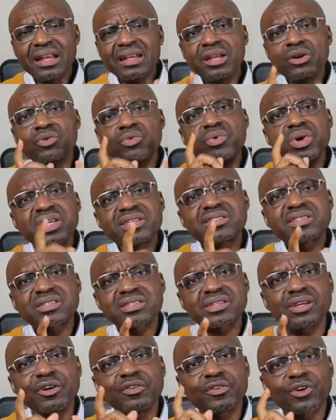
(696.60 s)
the
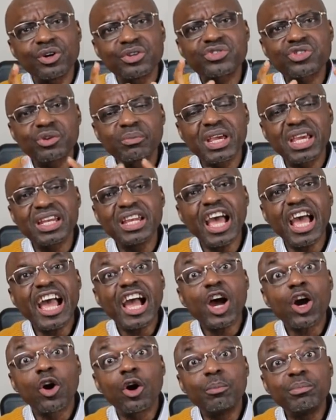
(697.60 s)
risks of consuming
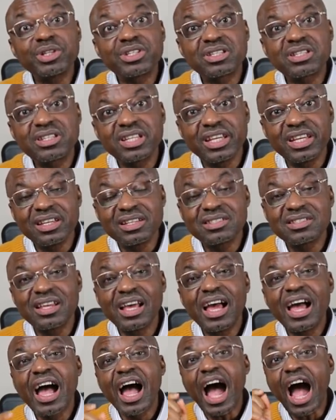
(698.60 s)
kombucha
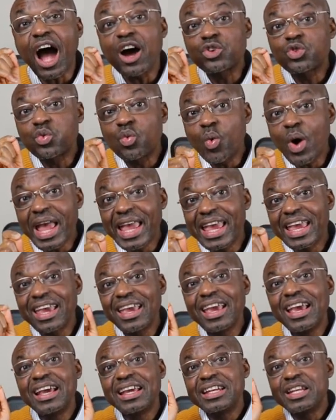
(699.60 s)
teas
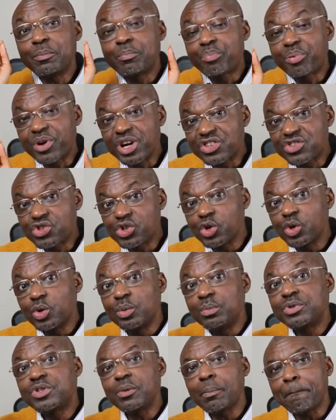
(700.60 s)
outweigh the
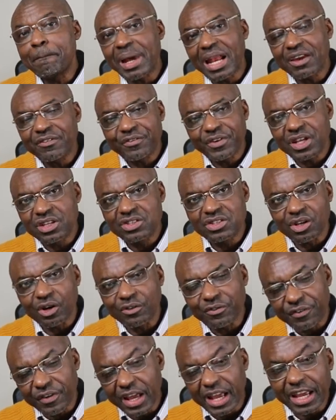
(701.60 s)
presumed benefits
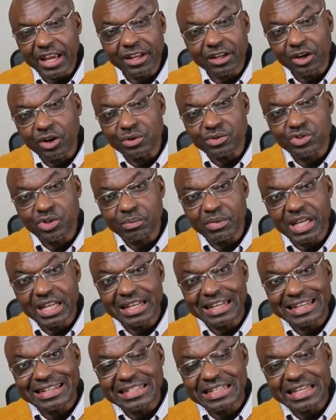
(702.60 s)
of
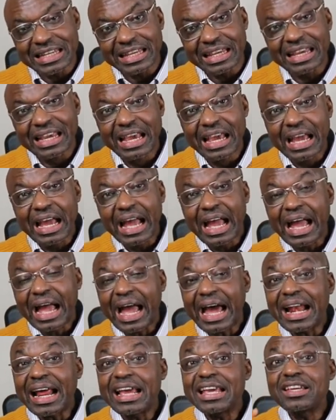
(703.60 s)
consuming the tea.
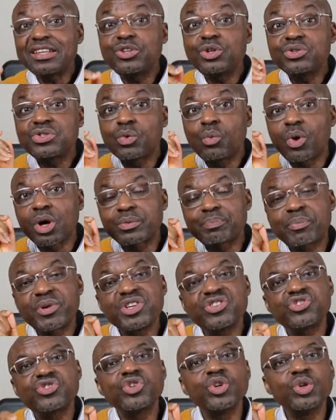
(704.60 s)
And I use the word
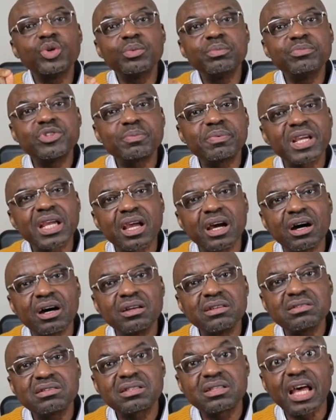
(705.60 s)
presumed
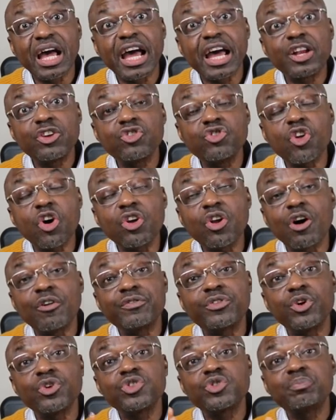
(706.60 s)
because none
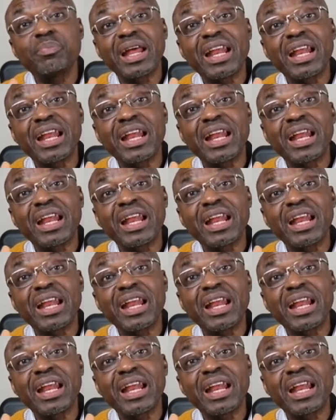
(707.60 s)
of those